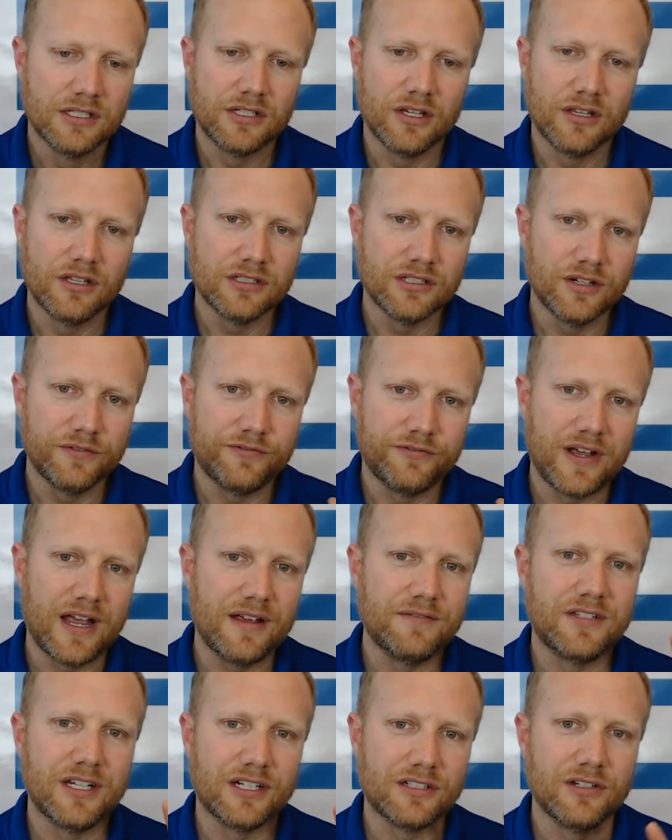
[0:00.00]
So those are
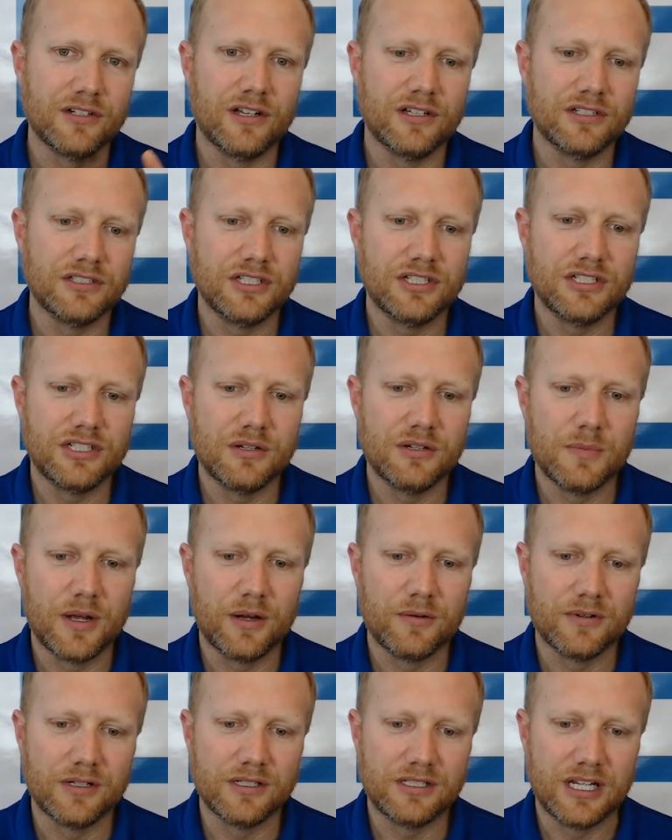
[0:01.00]
5 technologies you
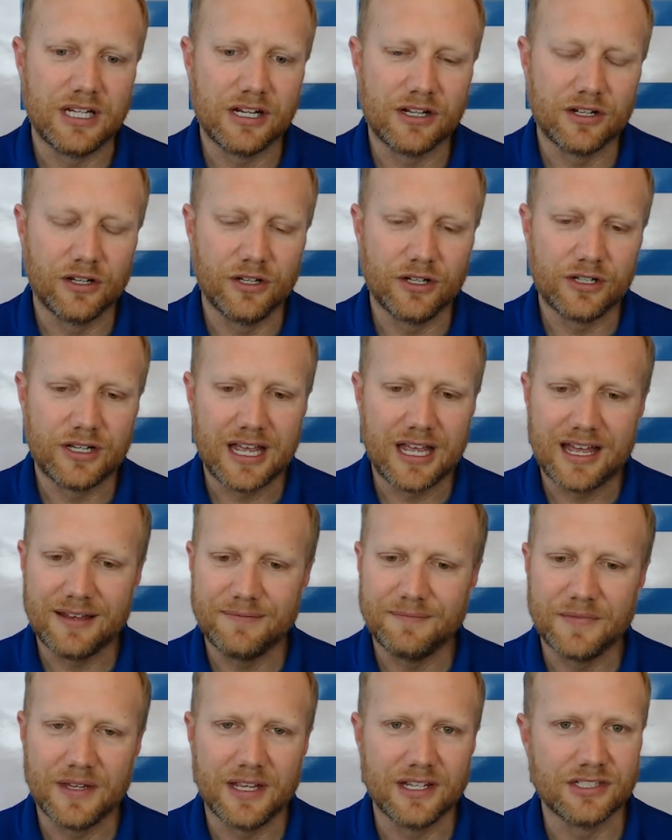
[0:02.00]
might want to take a look at.